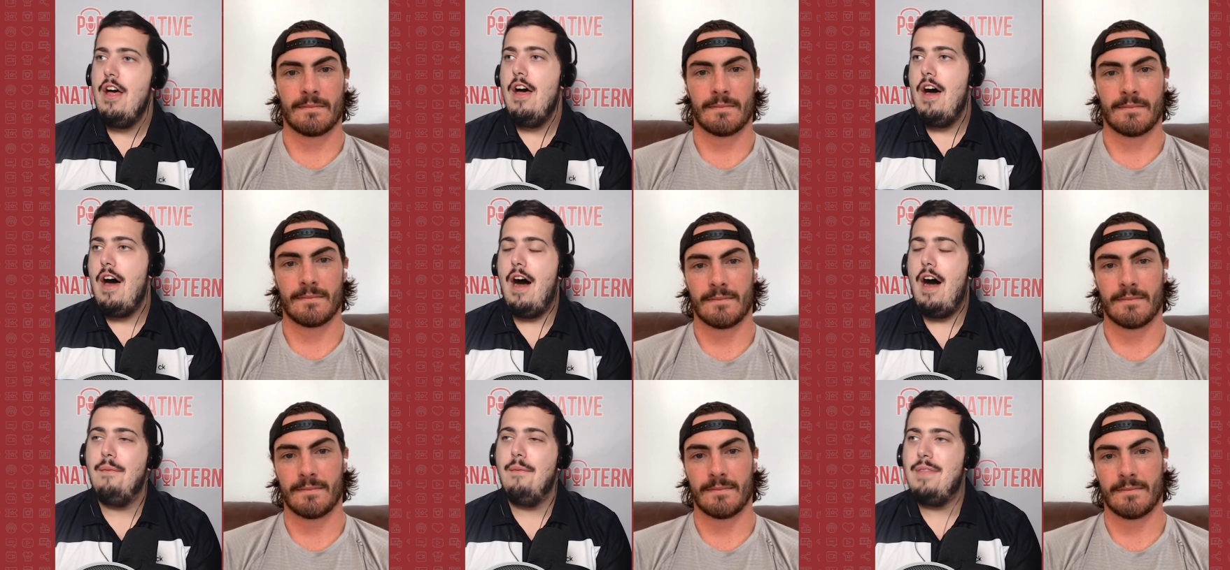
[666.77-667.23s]

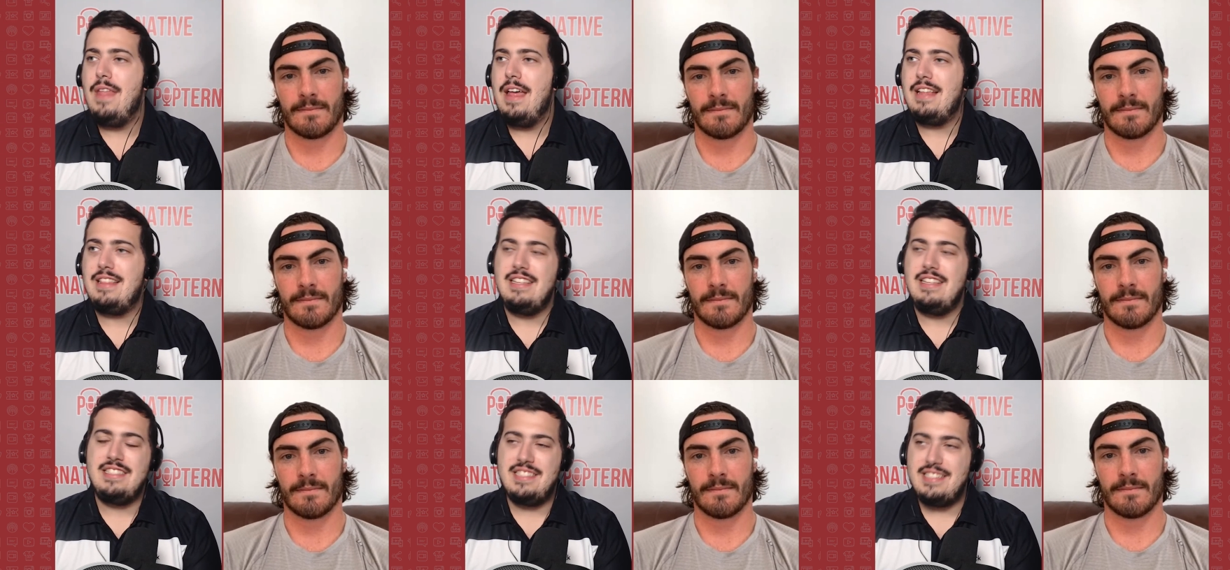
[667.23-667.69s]
Speaker 1: Um, like
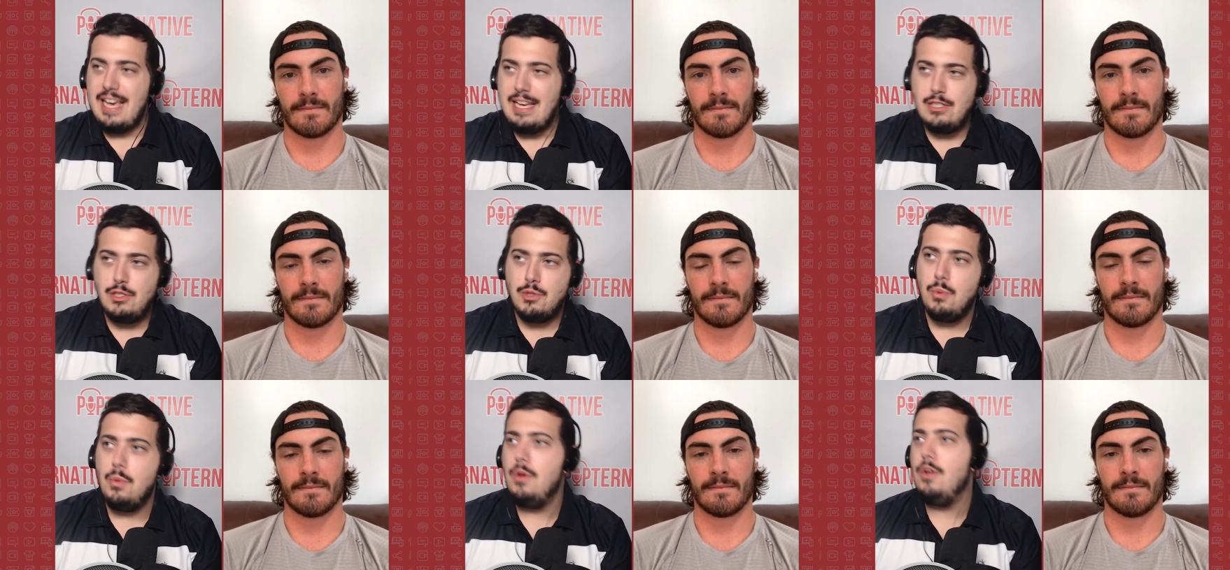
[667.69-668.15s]
the
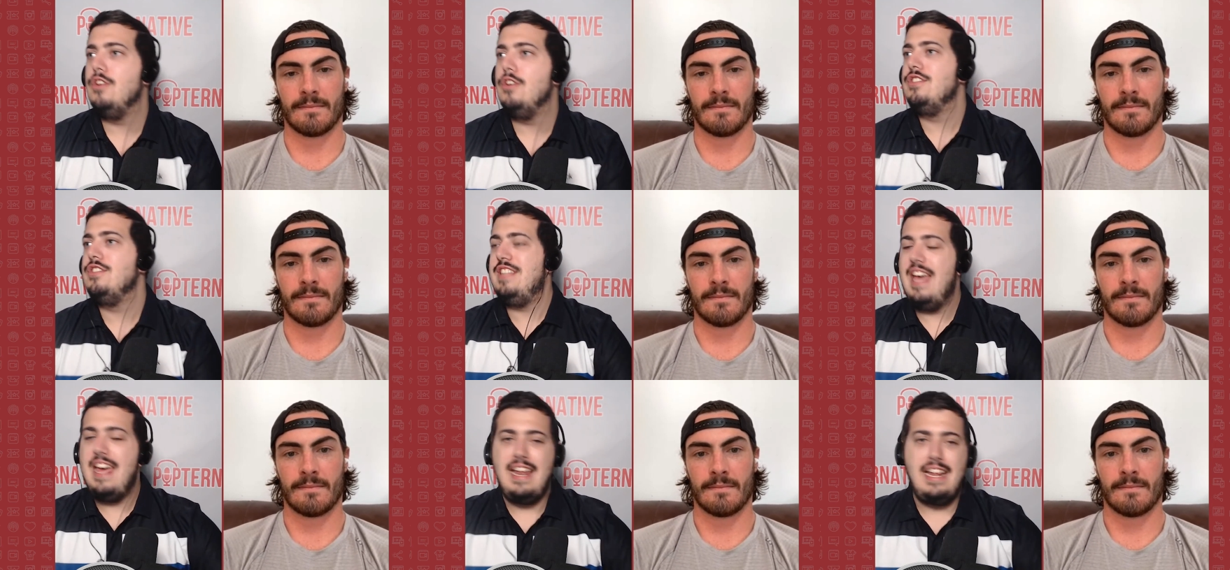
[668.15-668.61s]
schedules,
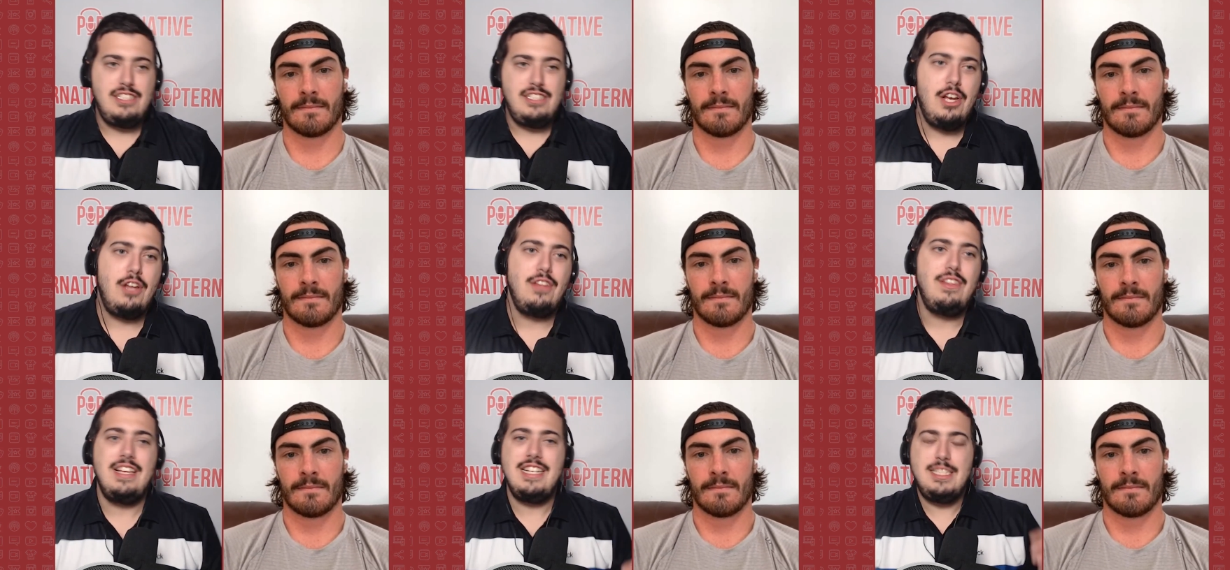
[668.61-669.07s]
the N H
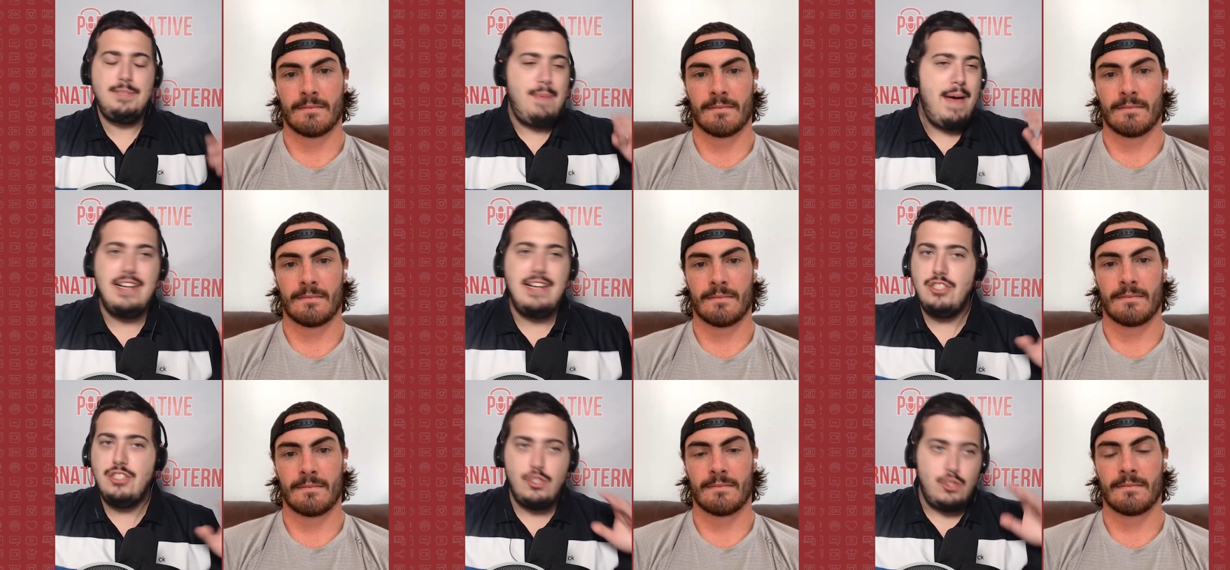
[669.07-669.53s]
L, the
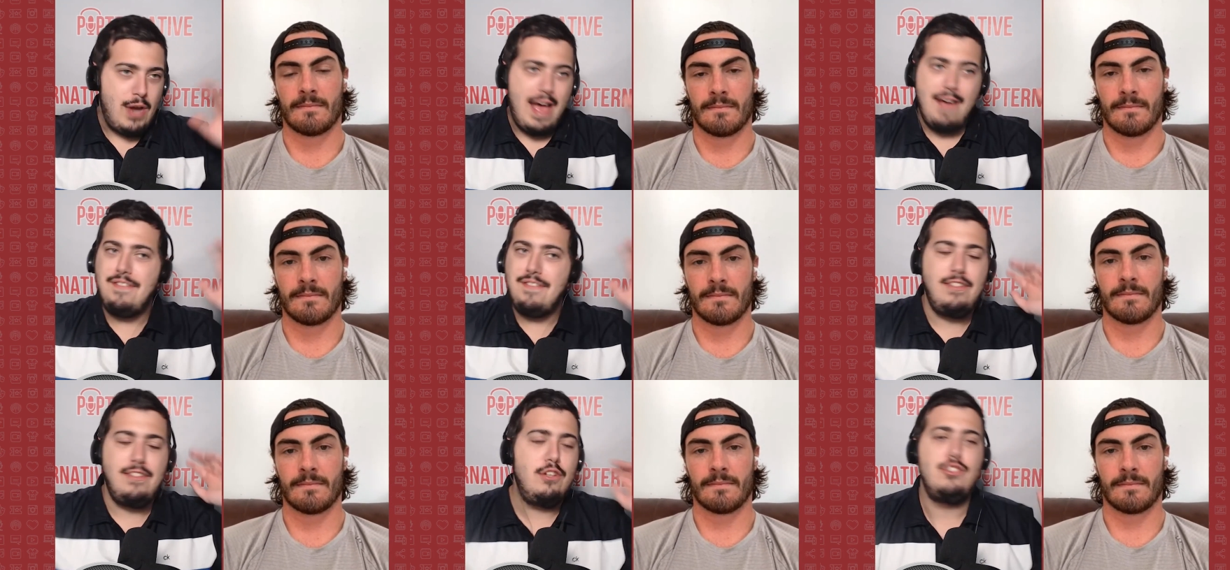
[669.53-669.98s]
expansion
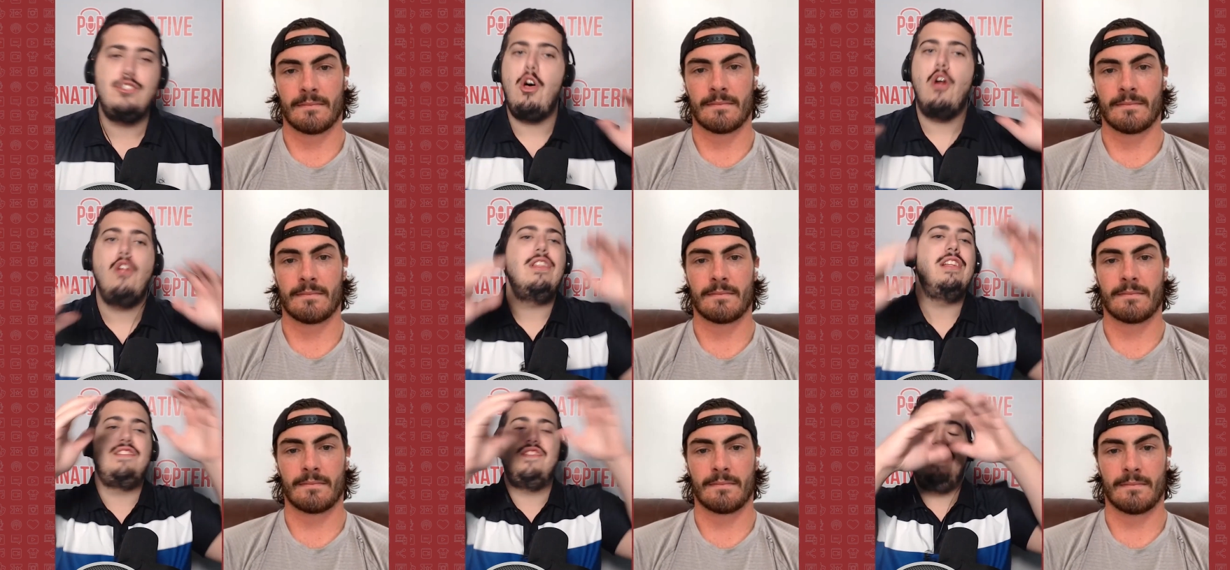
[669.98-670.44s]
draft, and there's all
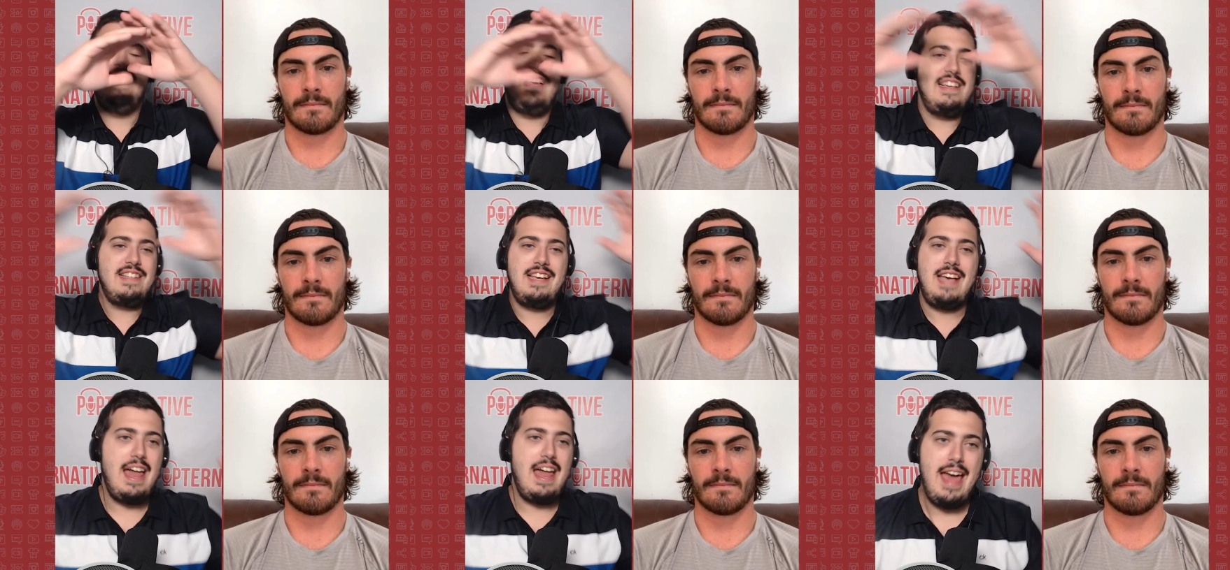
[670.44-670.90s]
this thing
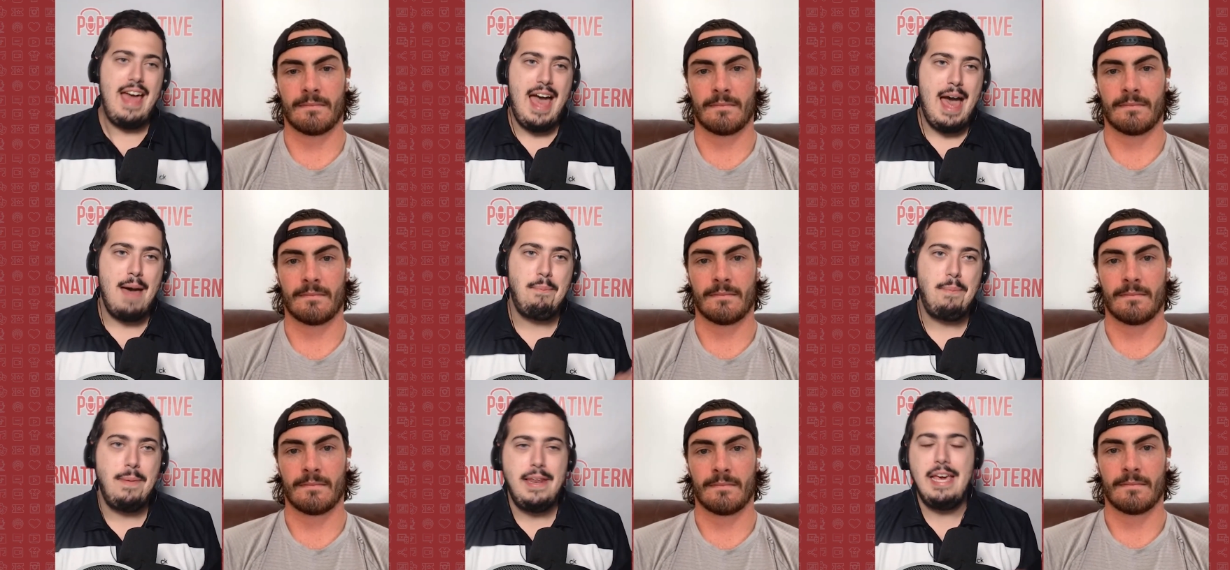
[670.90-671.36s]
kind of
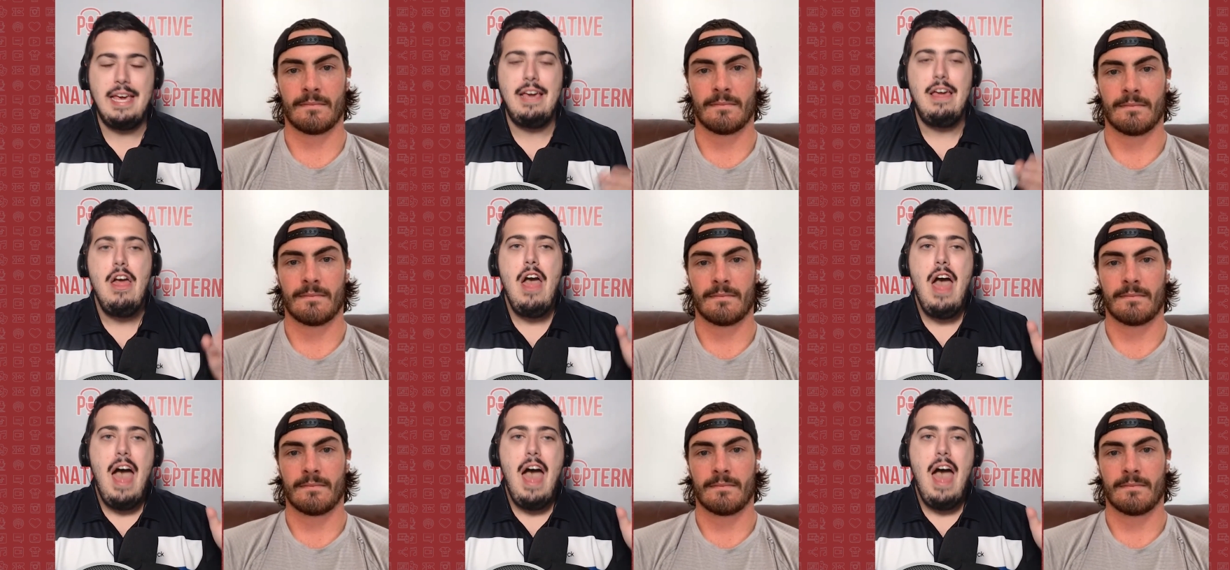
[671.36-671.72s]
happening.